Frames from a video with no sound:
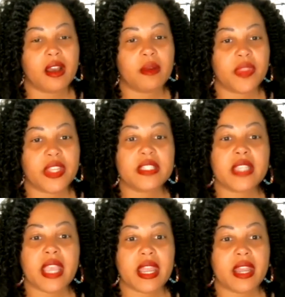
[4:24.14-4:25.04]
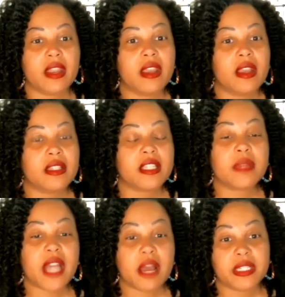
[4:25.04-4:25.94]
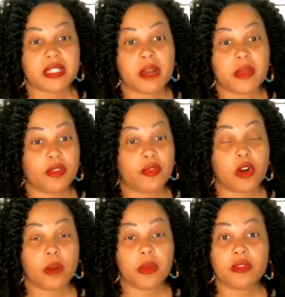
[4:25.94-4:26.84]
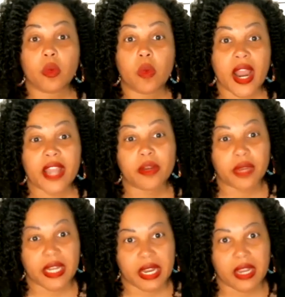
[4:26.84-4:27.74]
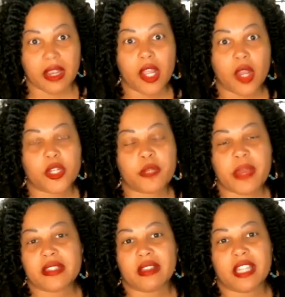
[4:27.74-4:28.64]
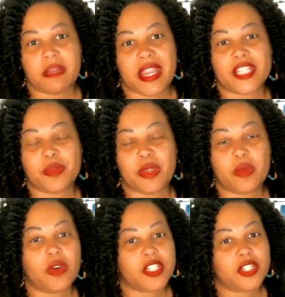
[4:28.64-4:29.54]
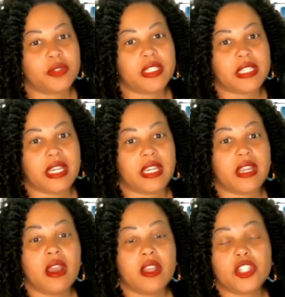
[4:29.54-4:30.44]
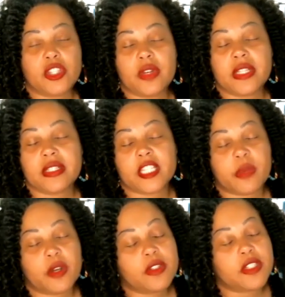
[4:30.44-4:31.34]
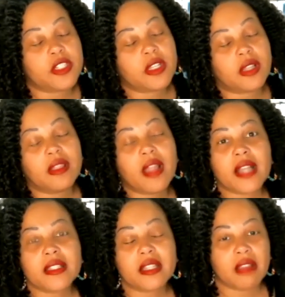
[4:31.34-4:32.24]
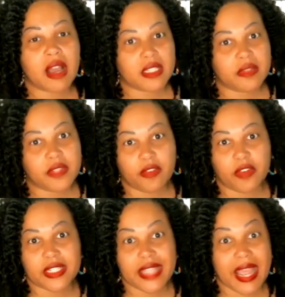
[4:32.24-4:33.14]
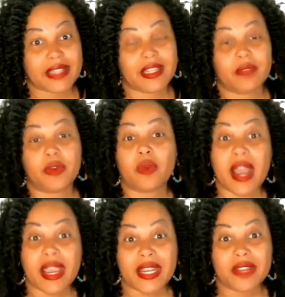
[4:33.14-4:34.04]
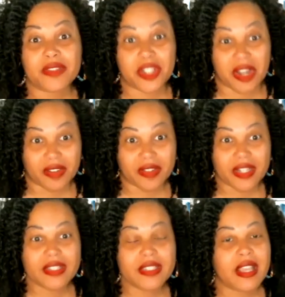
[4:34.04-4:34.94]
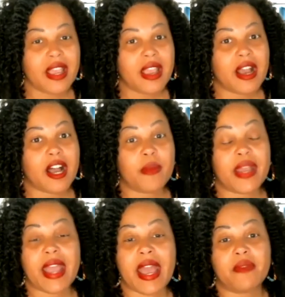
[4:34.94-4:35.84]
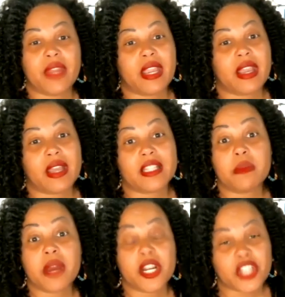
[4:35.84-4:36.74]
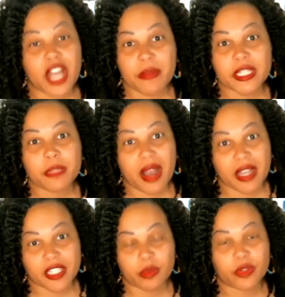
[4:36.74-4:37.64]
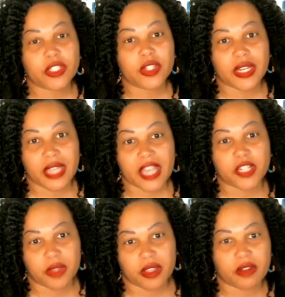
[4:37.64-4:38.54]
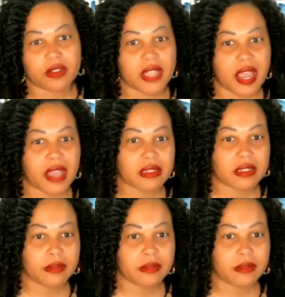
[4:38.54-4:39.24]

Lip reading: This can sometimes come in the form of wide reading, which basically means we want to see students exposed to lots and lots of different texts in a variety of genres and having as much time as possible to engage with those texts.